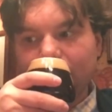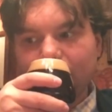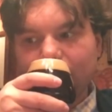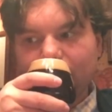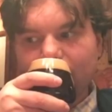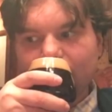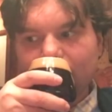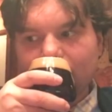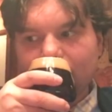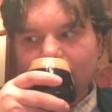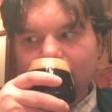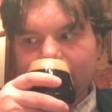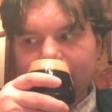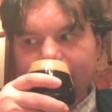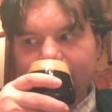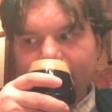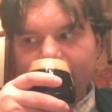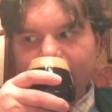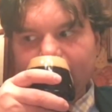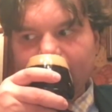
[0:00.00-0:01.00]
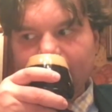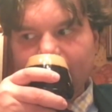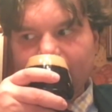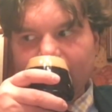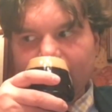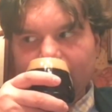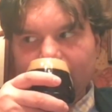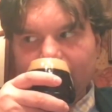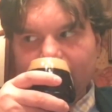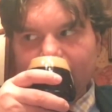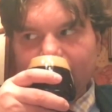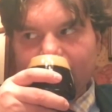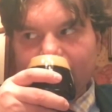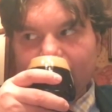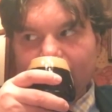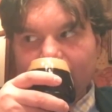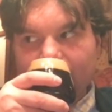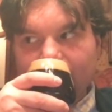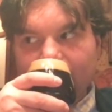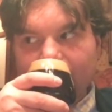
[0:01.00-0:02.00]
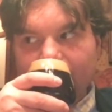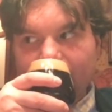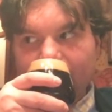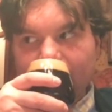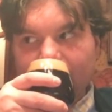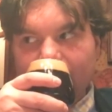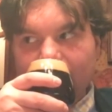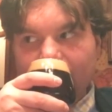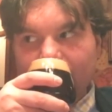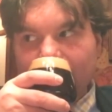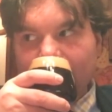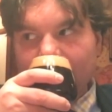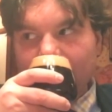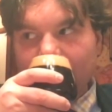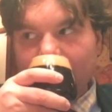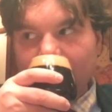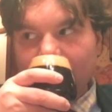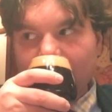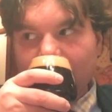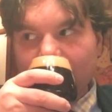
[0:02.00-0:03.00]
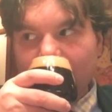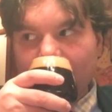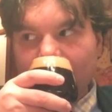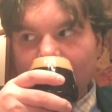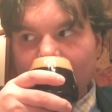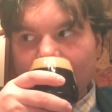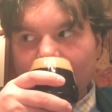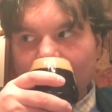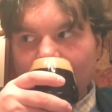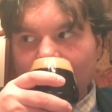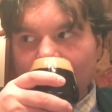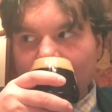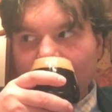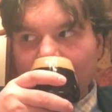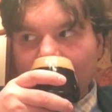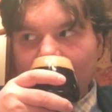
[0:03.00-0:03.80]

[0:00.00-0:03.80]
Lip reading: [no speech]